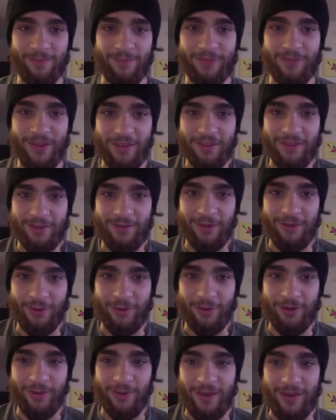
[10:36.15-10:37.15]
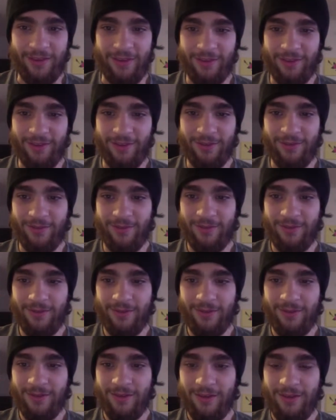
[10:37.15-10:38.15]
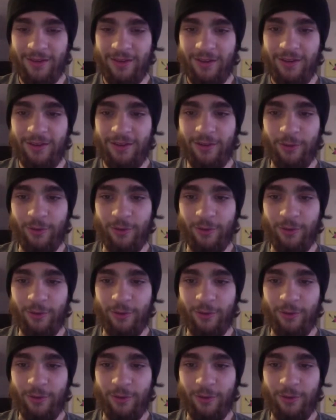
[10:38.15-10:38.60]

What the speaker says: because it literally makes you